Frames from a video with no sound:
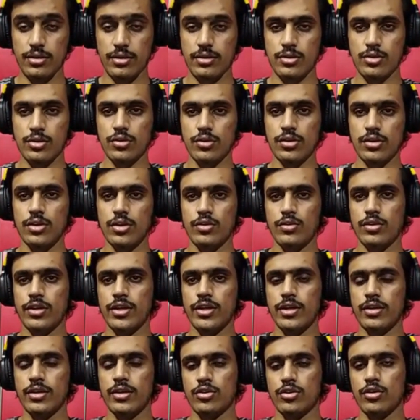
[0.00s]
told to the
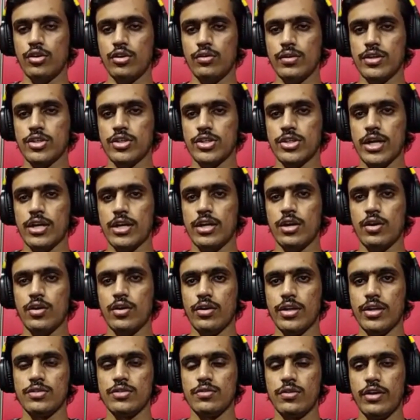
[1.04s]
told to our channel
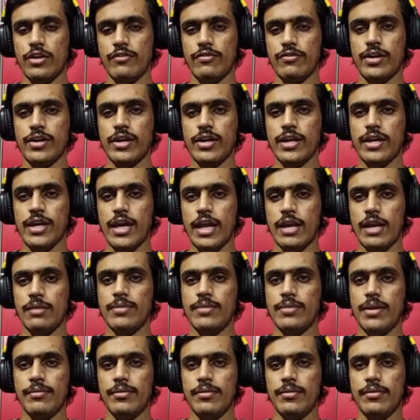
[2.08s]
audience would definitely help
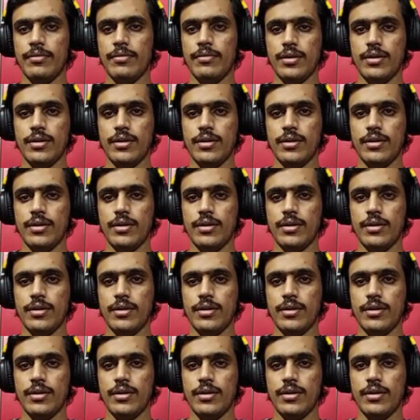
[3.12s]
them